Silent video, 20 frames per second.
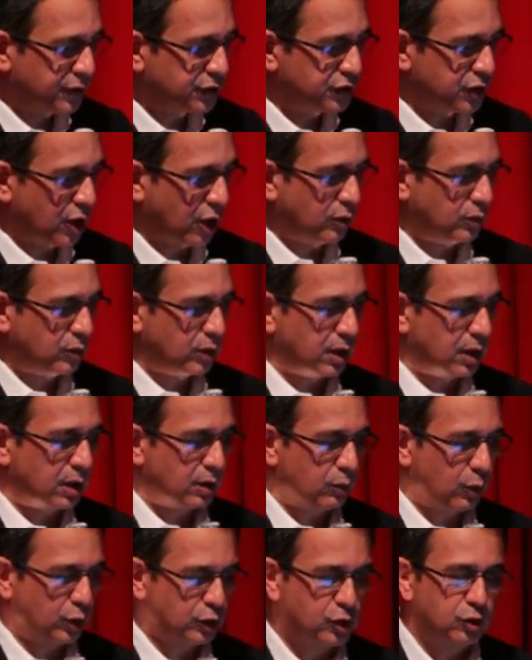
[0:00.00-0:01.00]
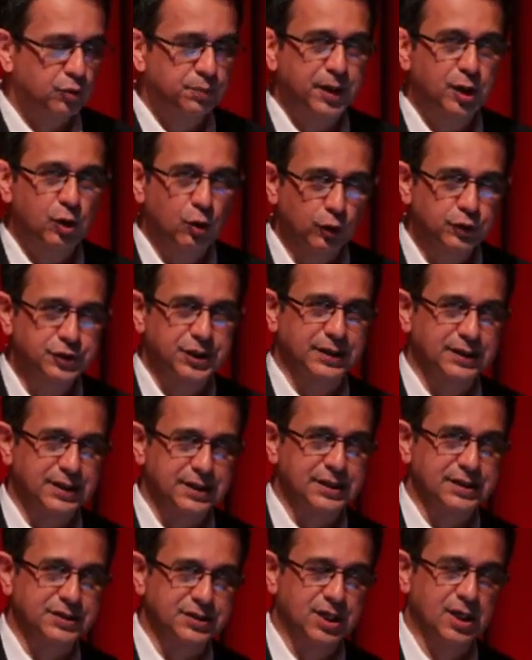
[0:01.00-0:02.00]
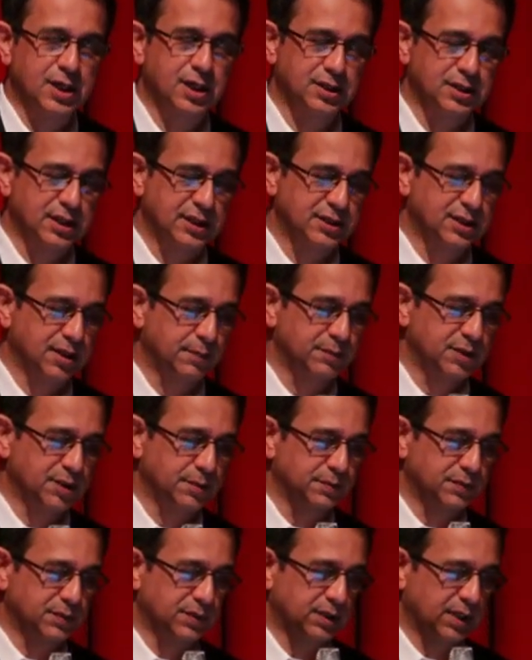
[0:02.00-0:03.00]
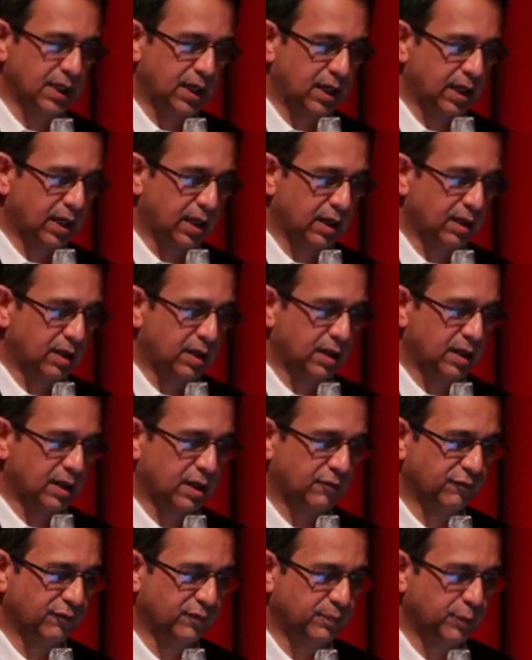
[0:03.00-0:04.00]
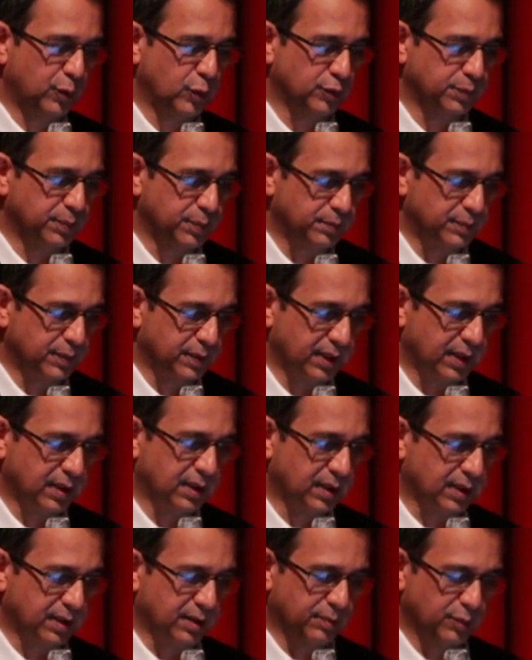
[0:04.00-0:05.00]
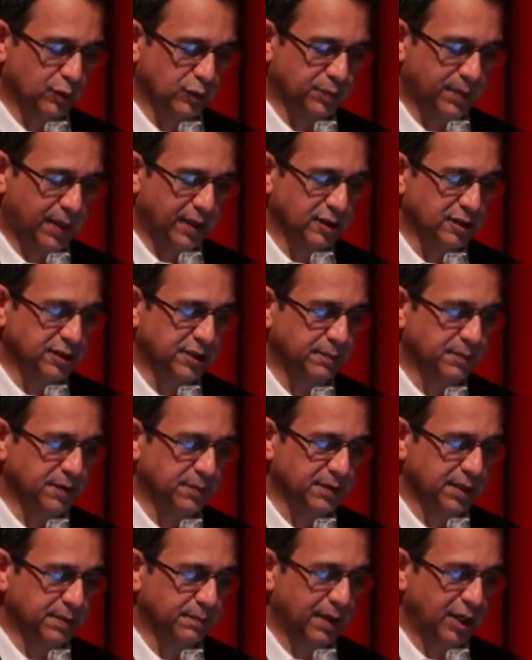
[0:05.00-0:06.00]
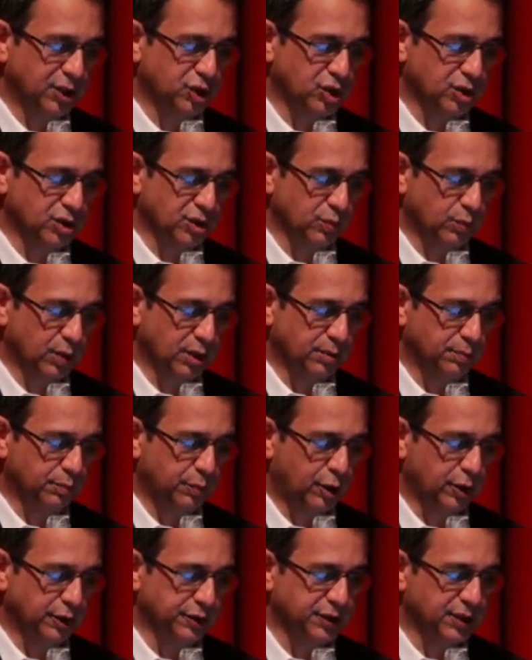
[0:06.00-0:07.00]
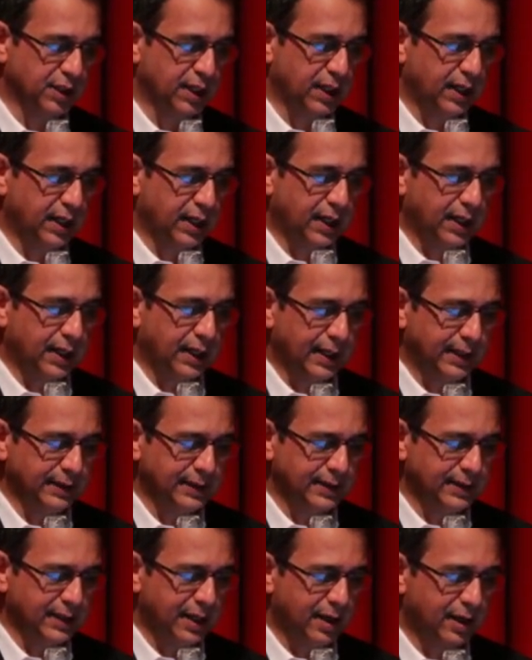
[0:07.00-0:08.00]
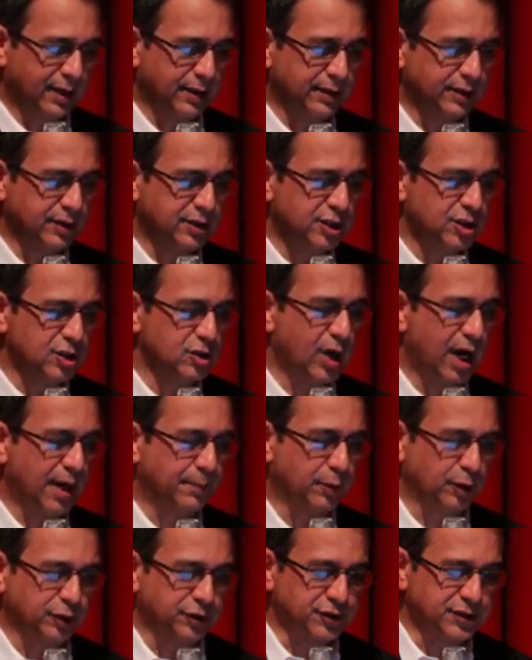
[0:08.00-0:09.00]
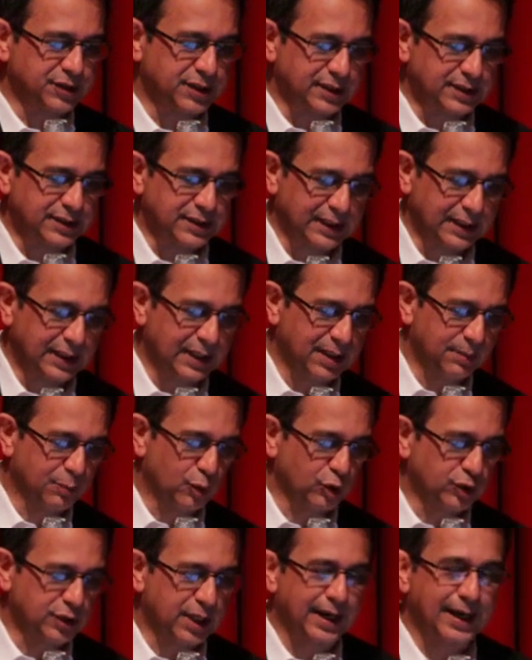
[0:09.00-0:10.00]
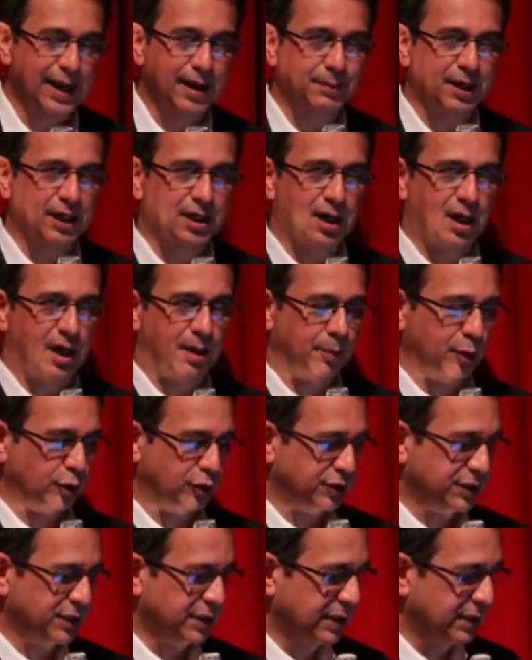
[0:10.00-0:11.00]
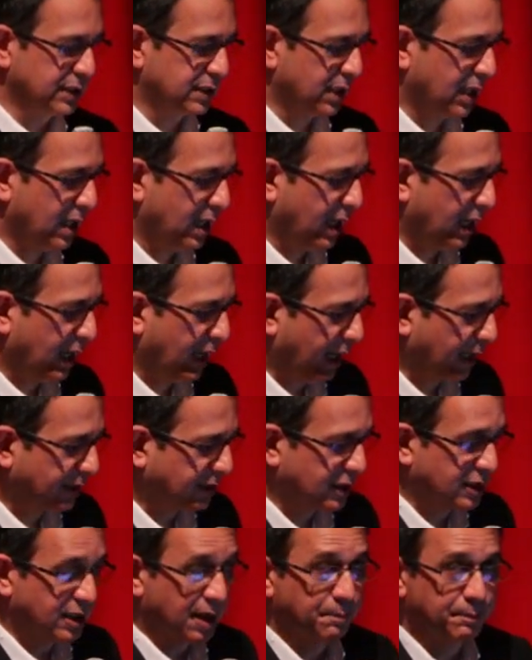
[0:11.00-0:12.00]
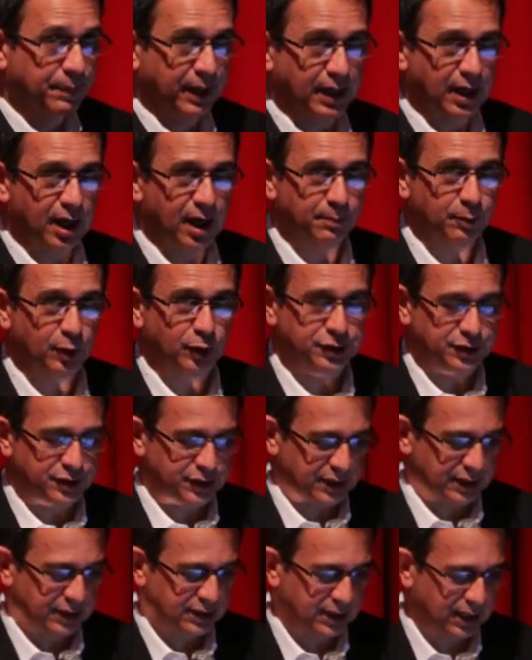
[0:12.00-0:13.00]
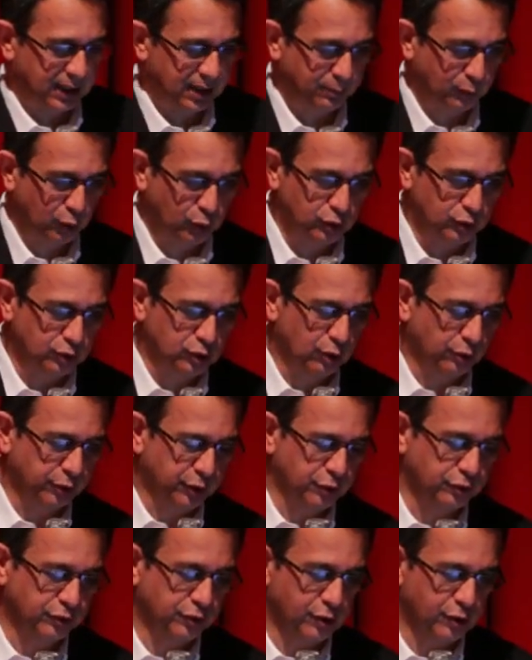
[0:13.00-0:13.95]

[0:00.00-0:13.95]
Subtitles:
So what could be causing these symptoms of postprandial symptoms in patients with POTS? And I think there are two hypotheses, the hemodynamic hypothesis and the dumping hypothesis, and I'm going to talk you